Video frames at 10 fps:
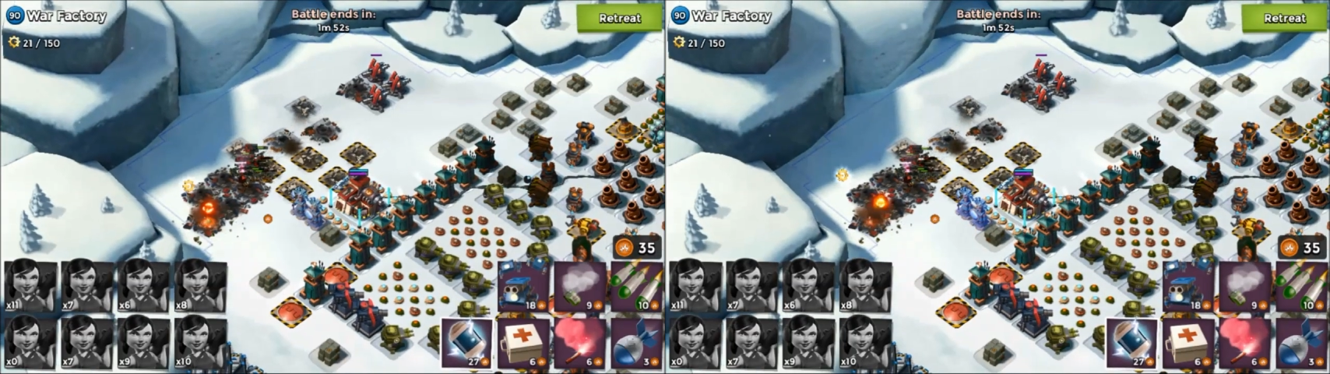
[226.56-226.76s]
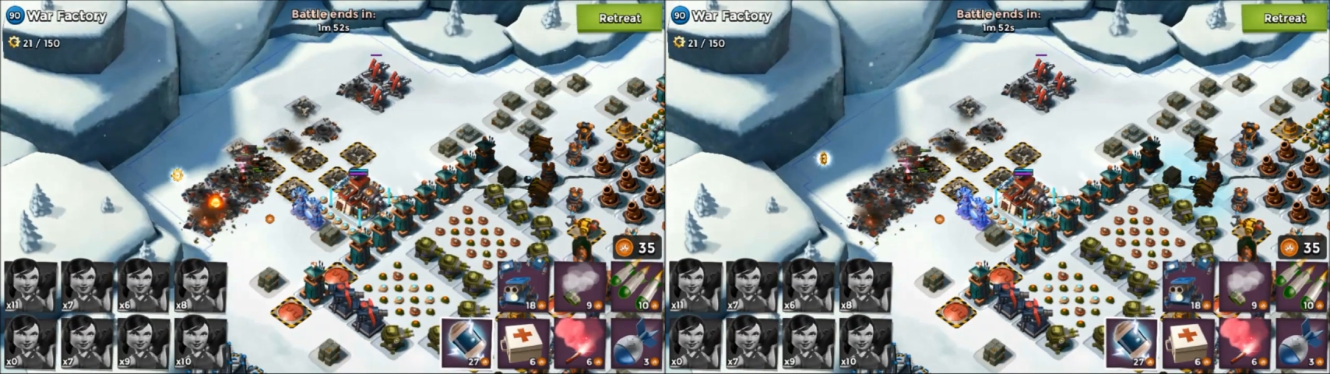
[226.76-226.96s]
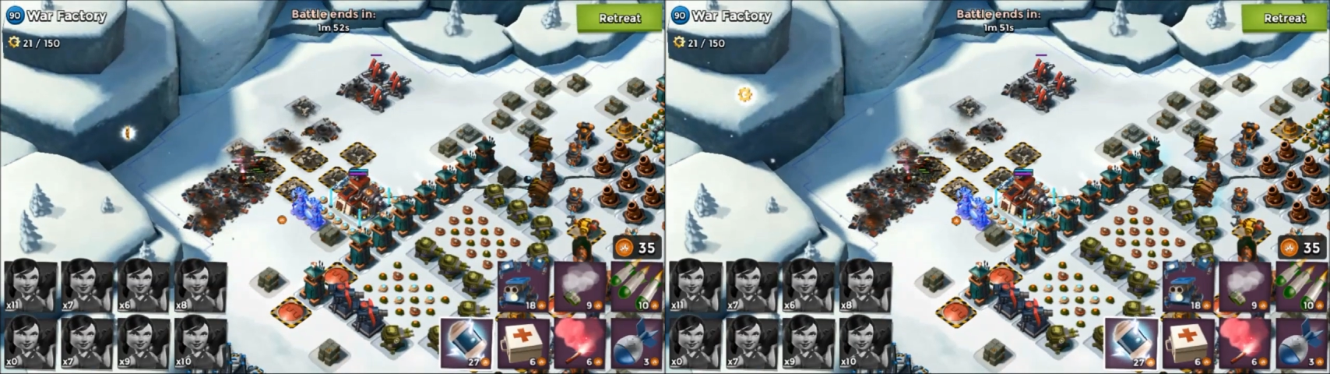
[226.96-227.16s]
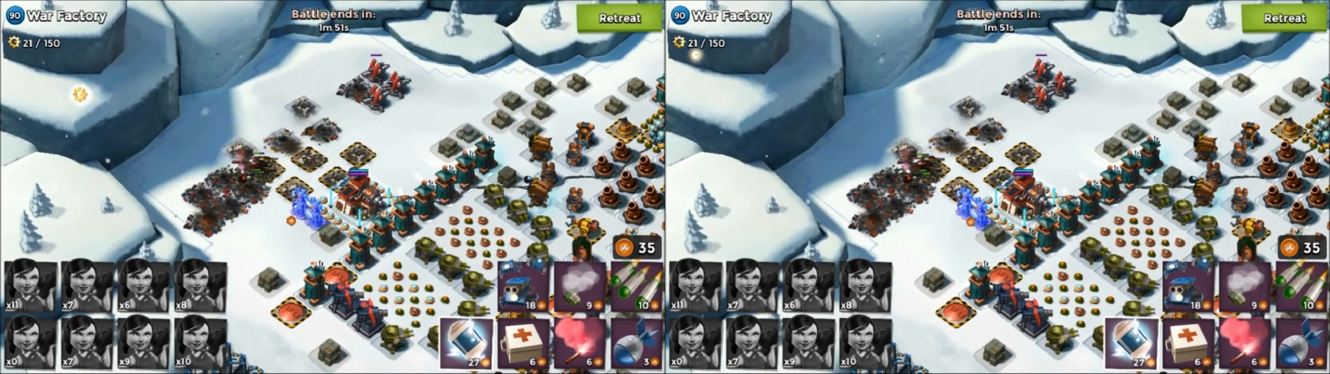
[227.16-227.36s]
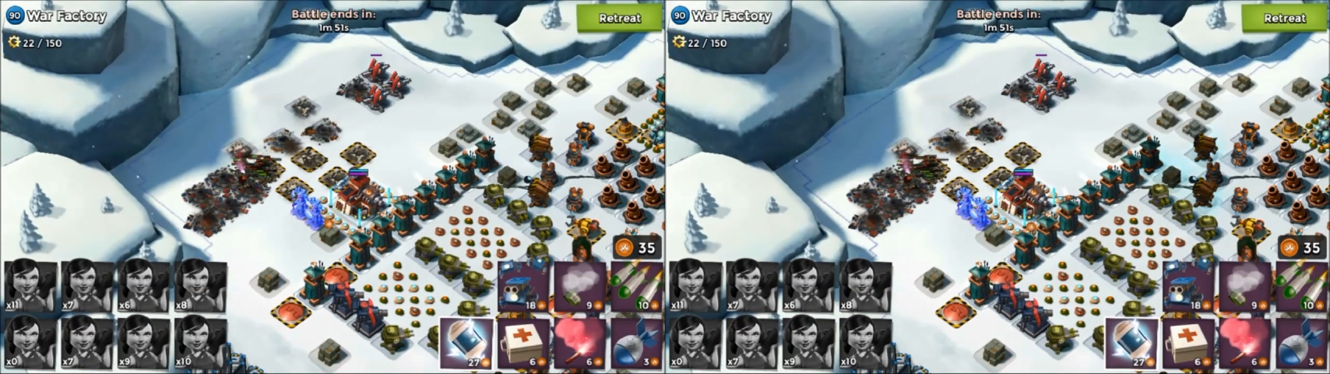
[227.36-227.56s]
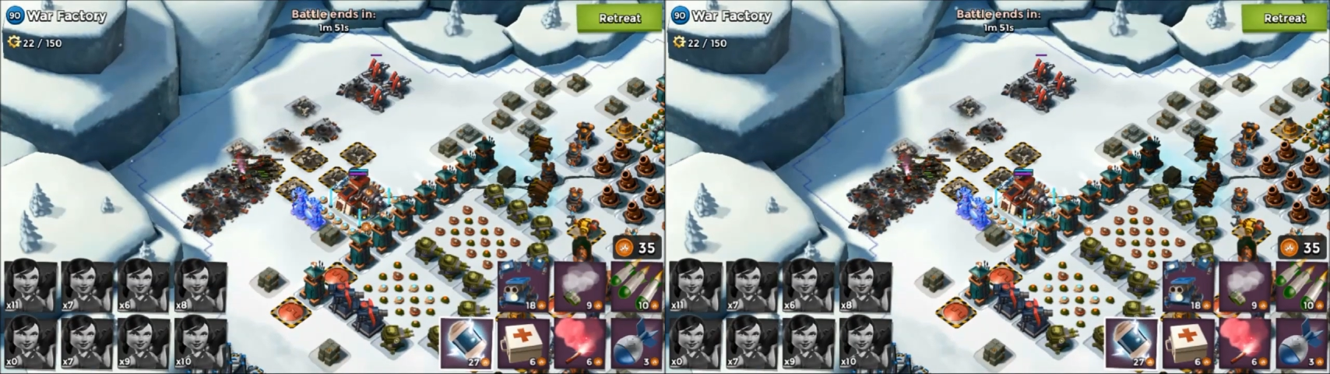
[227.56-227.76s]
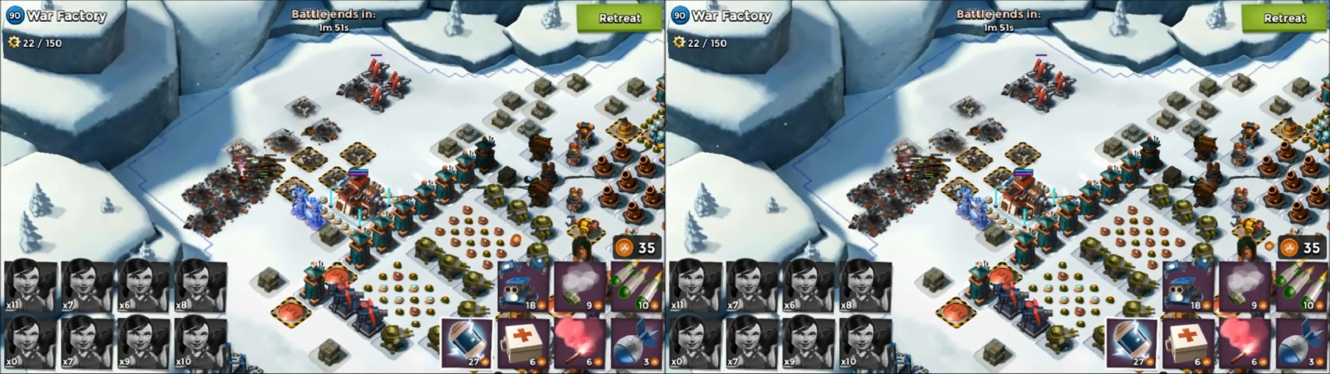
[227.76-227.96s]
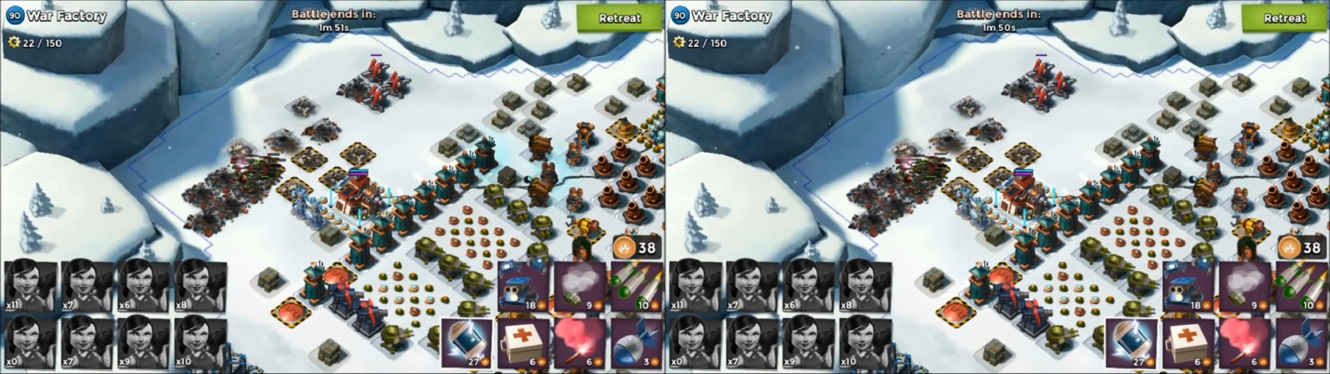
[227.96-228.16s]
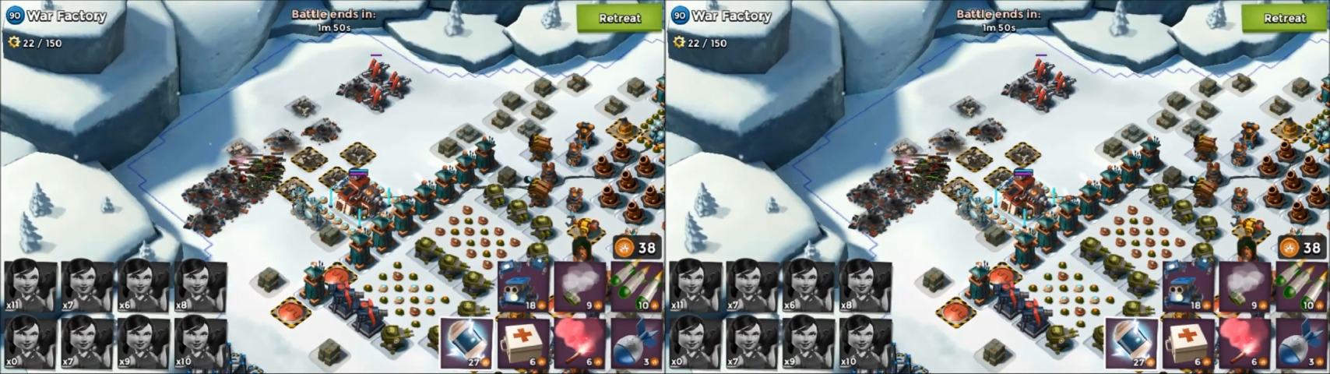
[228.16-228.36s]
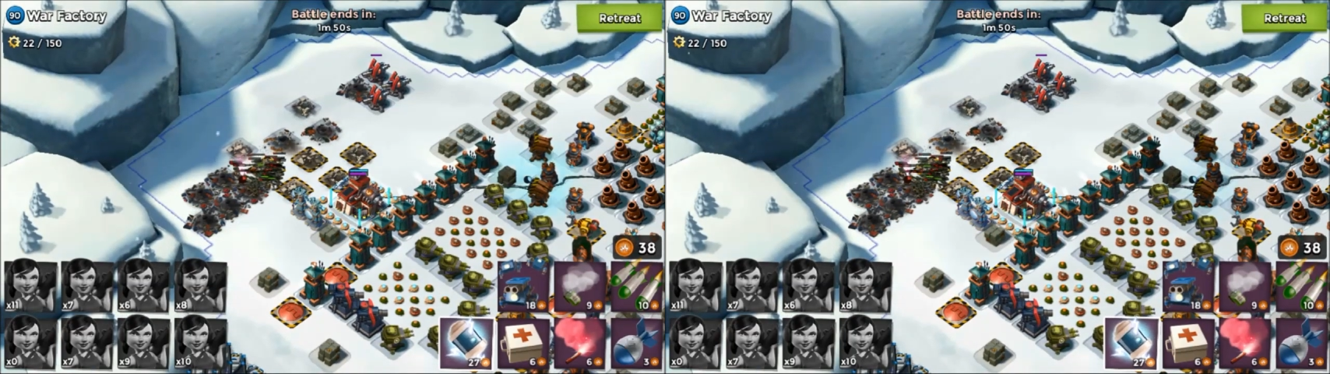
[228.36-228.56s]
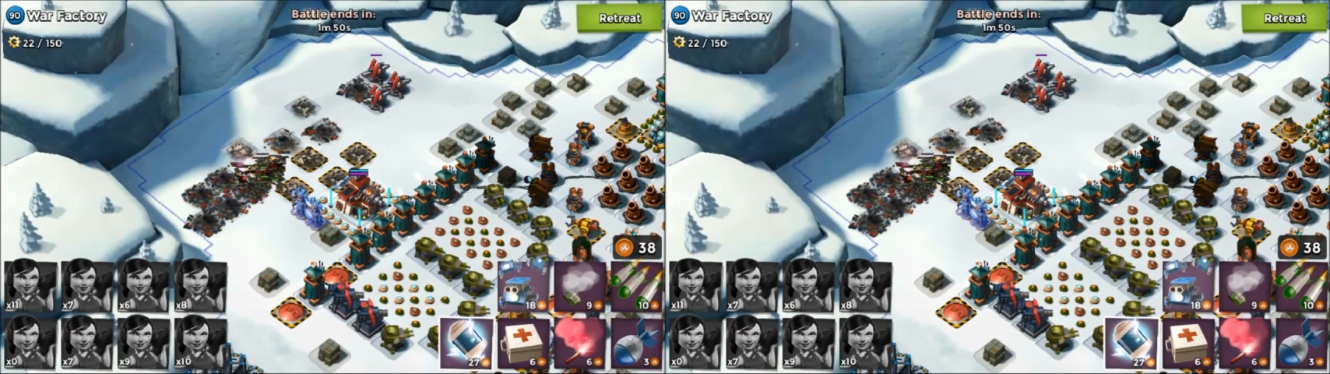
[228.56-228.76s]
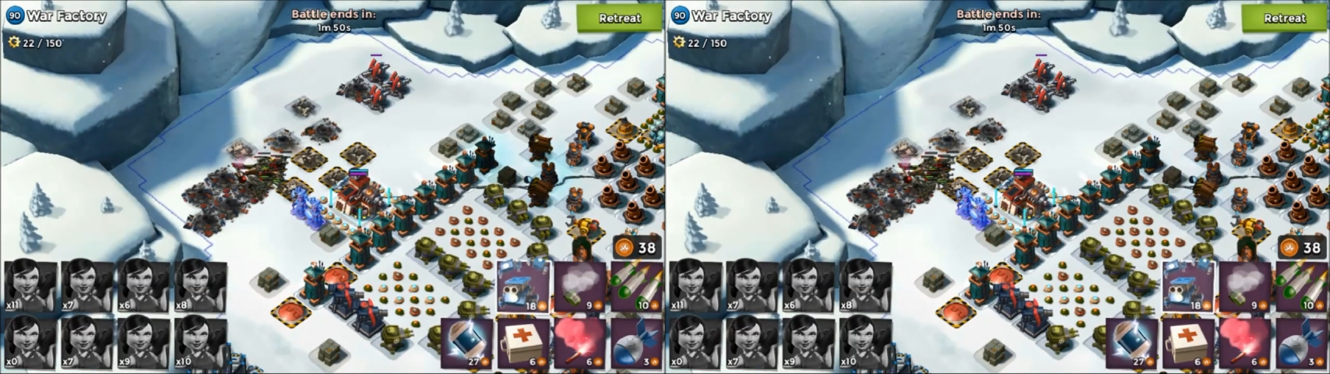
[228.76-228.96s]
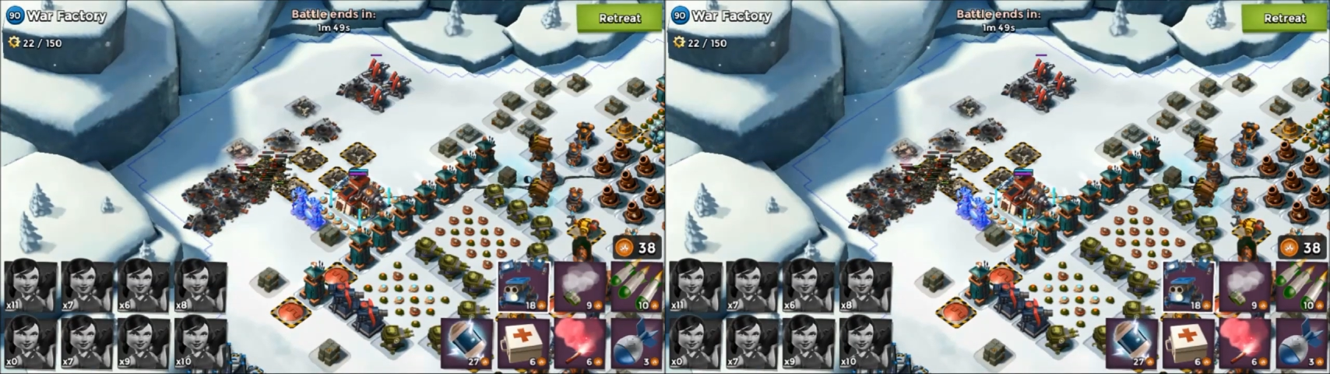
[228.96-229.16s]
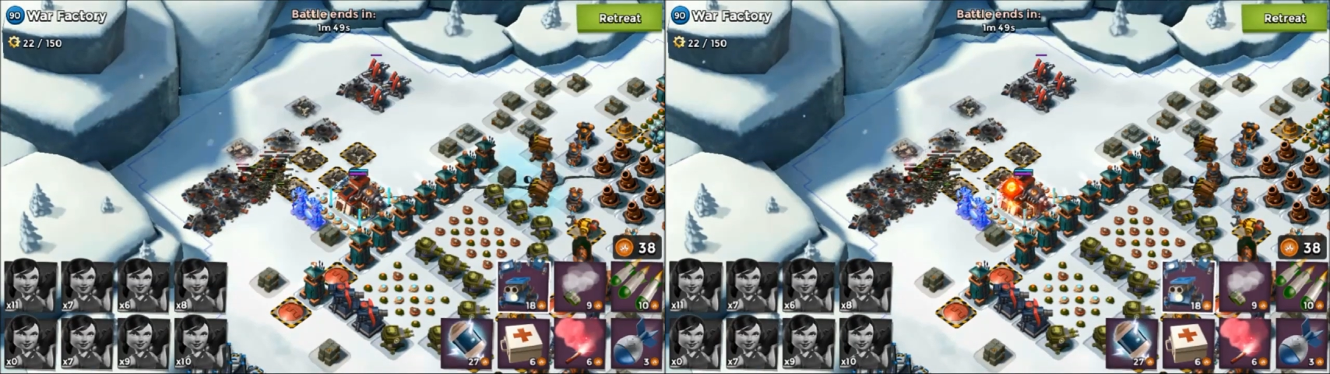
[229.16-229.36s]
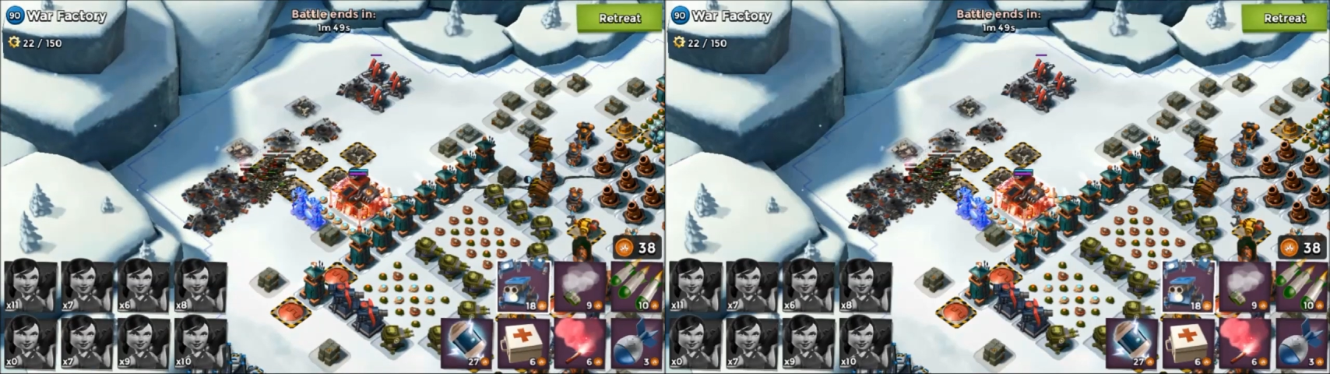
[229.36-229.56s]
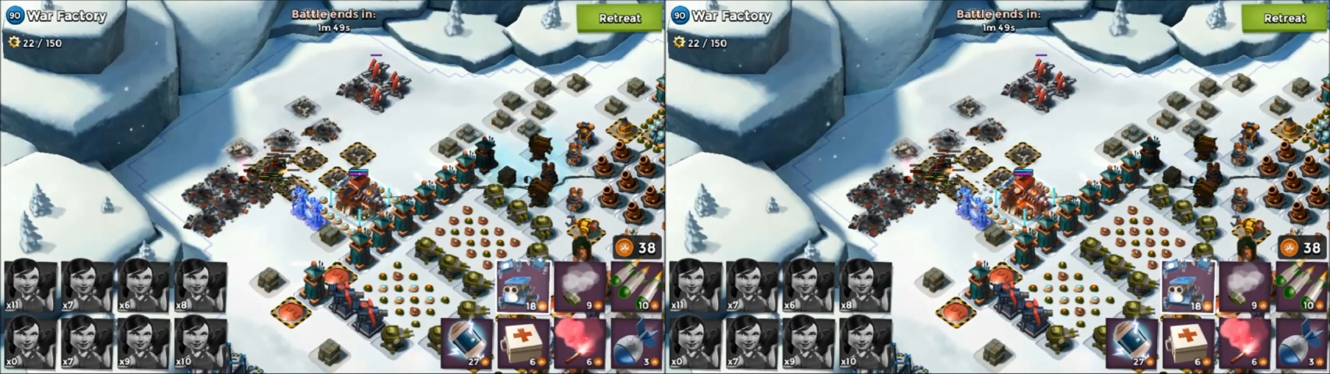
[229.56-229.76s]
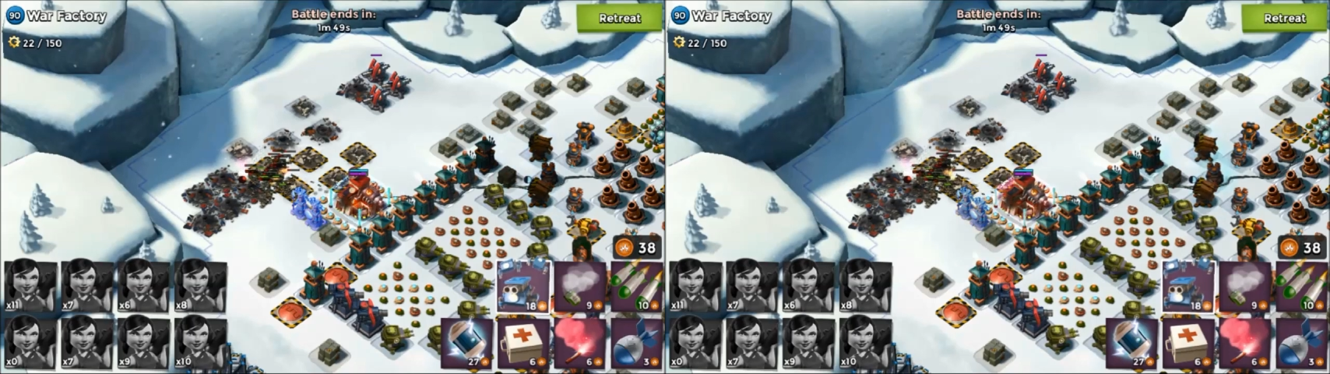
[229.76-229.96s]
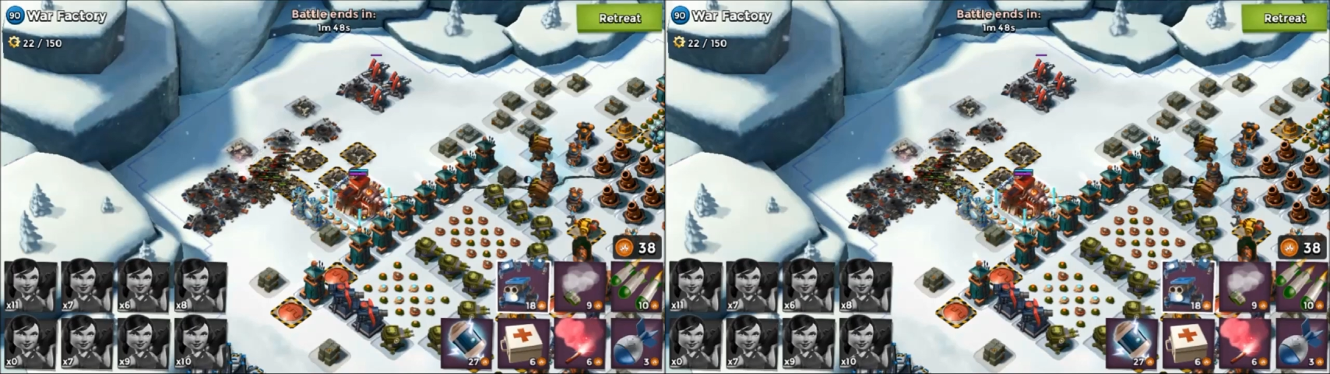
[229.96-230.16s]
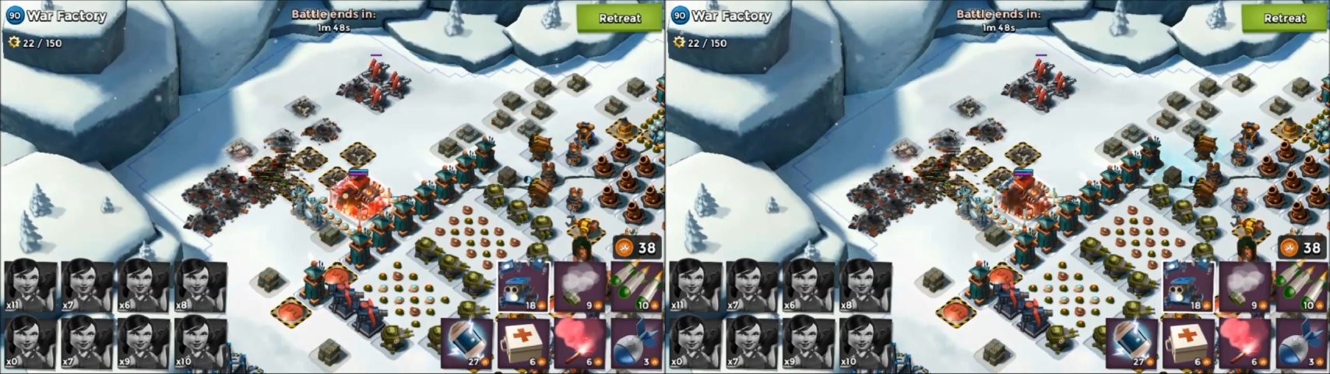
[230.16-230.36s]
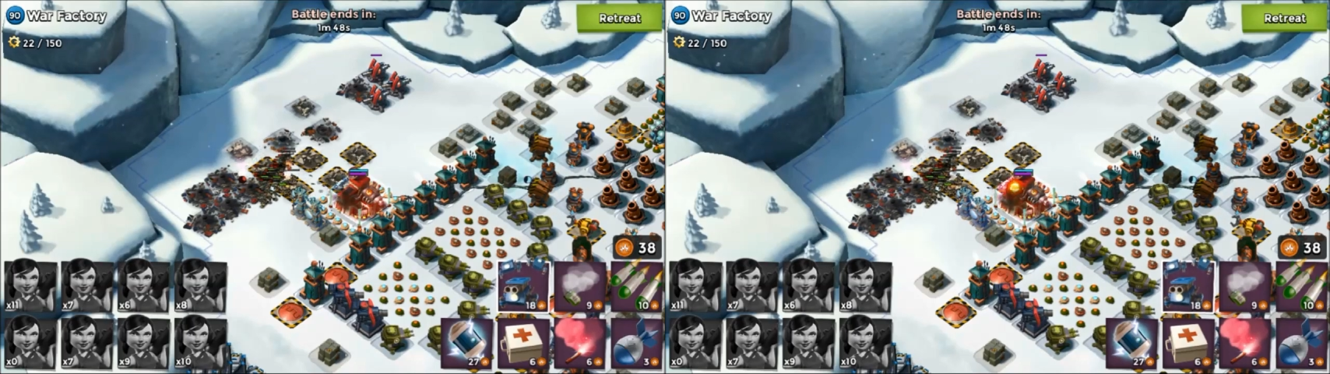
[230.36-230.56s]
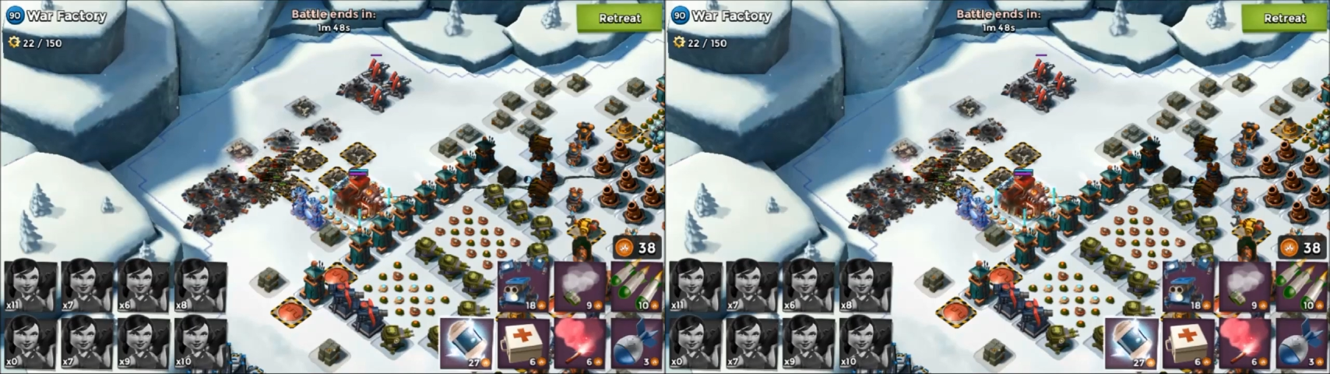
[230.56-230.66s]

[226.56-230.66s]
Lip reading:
(no speaker visible)